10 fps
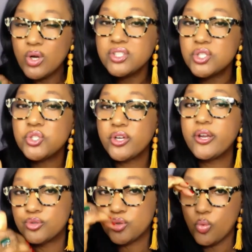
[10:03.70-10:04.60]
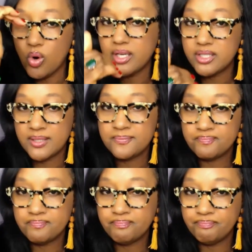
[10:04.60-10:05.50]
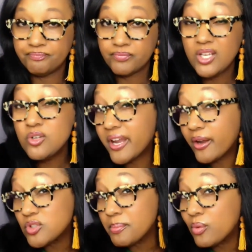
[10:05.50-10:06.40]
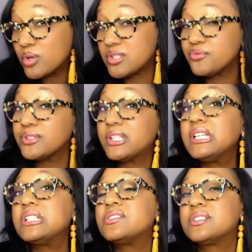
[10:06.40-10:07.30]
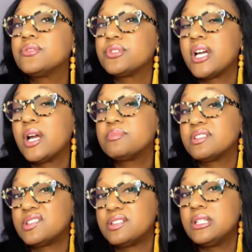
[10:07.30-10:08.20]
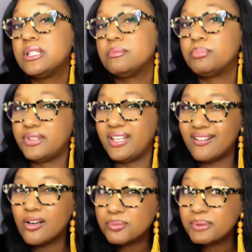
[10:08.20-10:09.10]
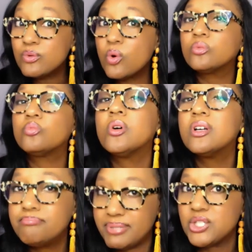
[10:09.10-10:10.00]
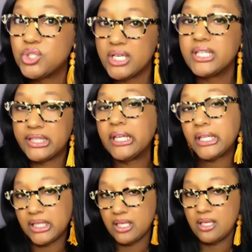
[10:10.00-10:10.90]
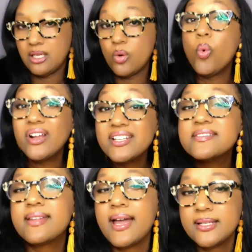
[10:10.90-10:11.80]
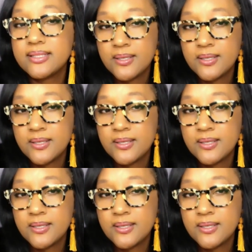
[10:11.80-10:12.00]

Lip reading: what does your character want? And your character might want different things at different times in the scene, but they ultimately want one big giant thing. What is that?